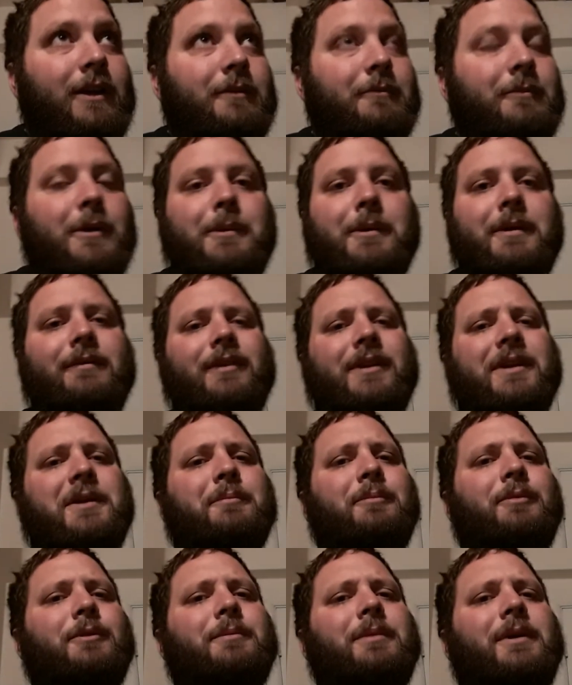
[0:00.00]
maybe even like a
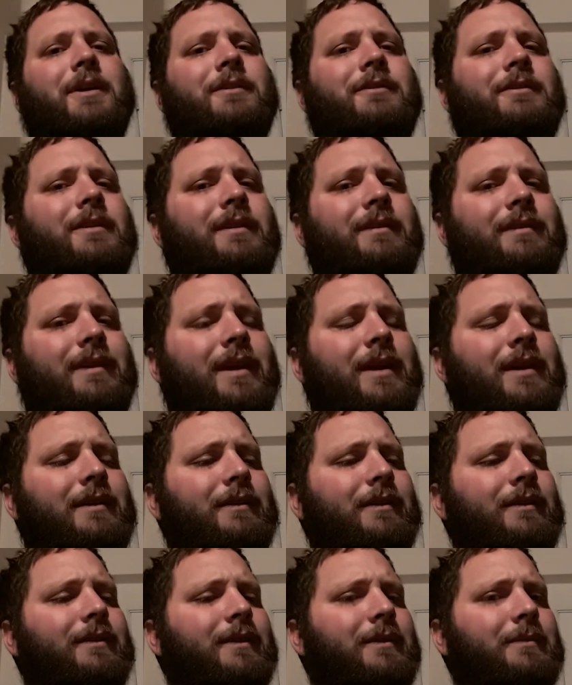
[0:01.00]
blueberry cheesecake
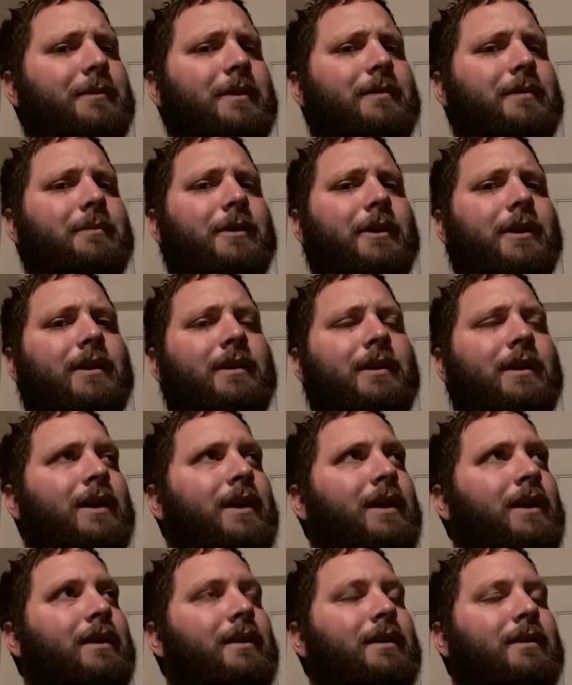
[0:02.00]
or something. But
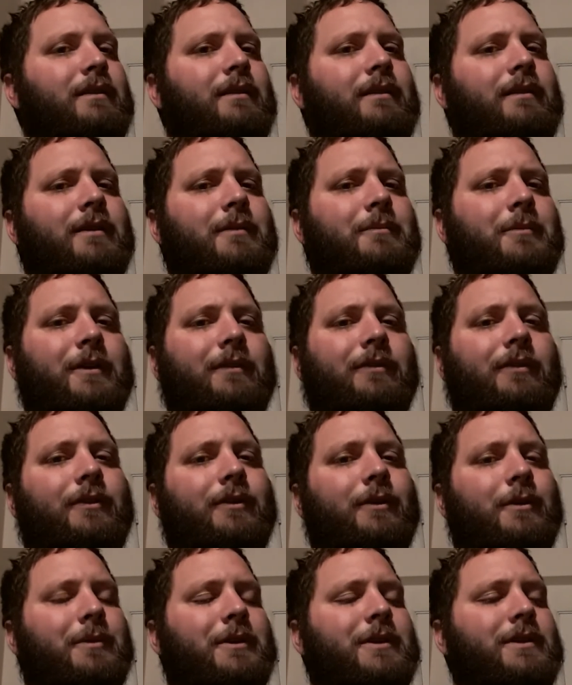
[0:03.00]
it doesn't come off
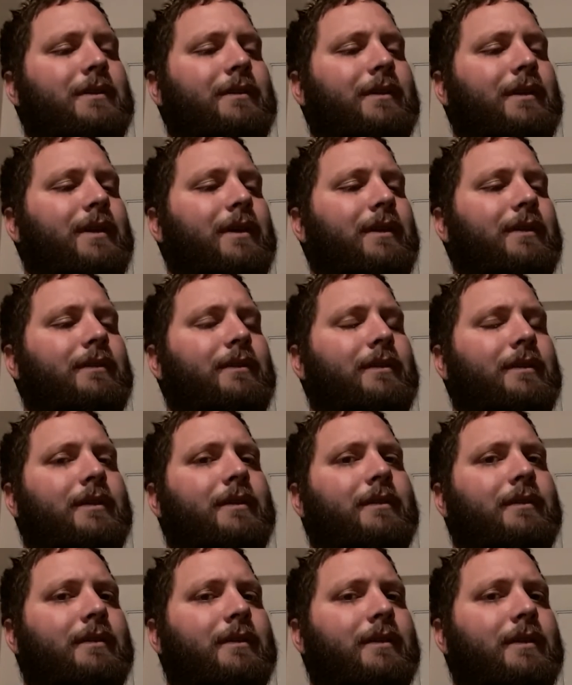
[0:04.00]
so much as a custard.